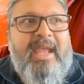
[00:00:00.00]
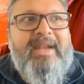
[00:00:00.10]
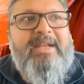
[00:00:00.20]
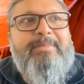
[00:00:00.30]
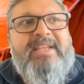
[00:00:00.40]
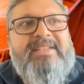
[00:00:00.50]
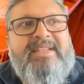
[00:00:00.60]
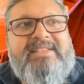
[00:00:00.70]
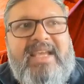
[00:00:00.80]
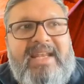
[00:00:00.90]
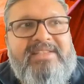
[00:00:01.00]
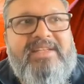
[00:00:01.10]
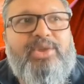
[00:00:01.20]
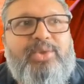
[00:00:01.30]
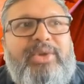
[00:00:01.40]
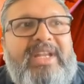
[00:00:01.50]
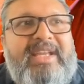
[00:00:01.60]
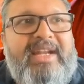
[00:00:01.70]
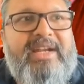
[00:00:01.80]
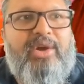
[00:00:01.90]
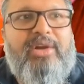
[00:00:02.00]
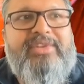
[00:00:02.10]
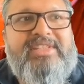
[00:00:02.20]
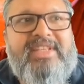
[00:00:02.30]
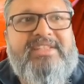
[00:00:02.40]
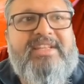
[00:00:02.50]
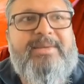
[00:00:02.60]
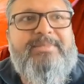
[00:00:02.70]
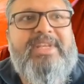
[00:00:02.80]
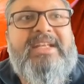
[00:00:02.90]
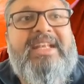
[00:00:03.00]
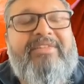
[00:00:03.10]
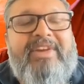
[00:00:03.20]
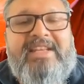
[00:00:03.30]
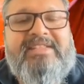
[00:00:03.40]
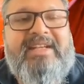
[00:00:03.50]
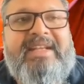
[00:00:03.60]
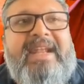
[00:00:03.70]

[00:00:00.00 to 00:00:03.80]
and it makes it challenging to integrate all of these systems and leverage the